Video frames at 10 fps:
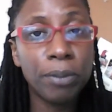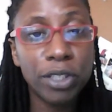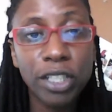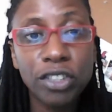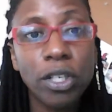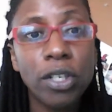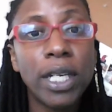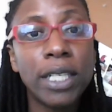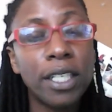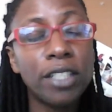progesterone,
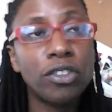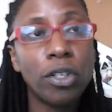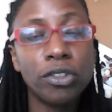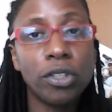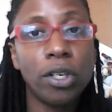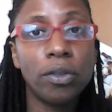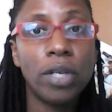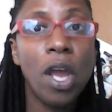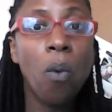and testosterone,